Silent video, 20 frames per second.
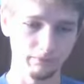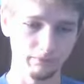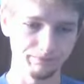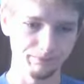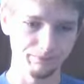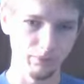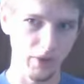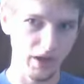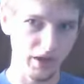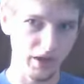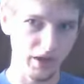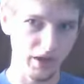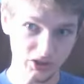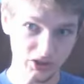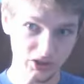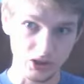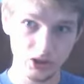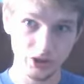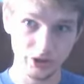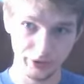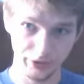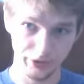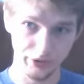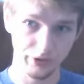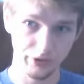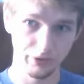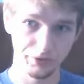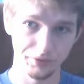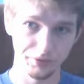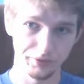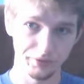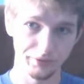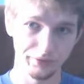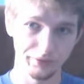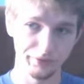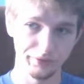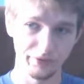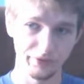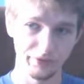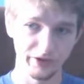Make sure
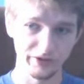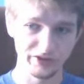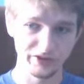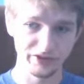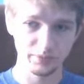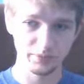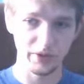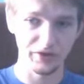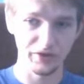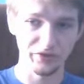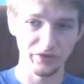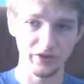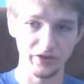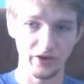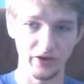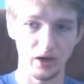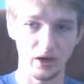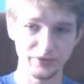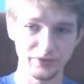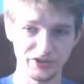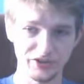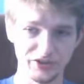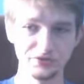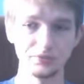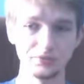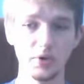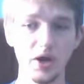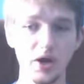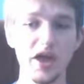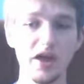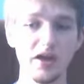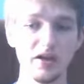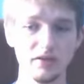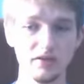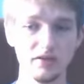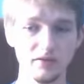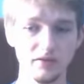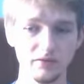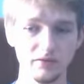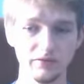that it's spinning the opposite way
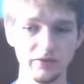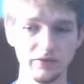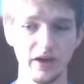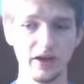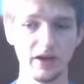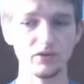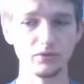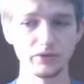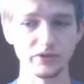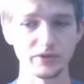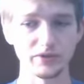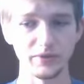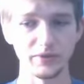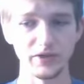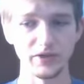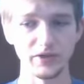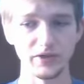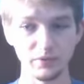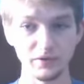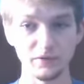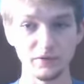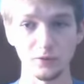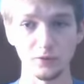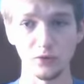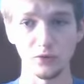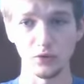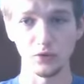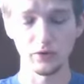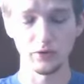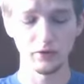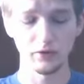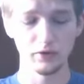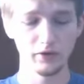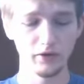that you were spinning it before.